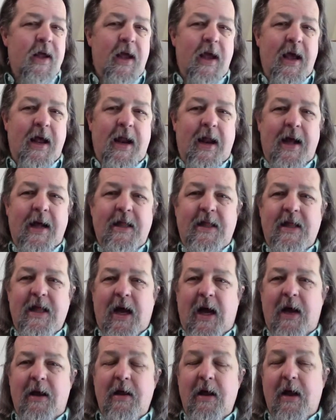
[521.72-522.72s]
And I
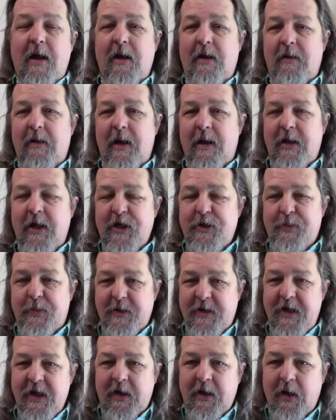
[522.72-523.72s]
thought, and, and this
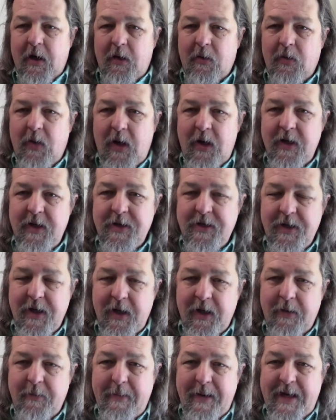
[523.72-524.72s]
particular one is
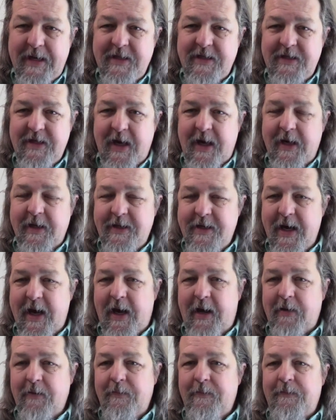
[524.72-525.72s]
in the bad side of town.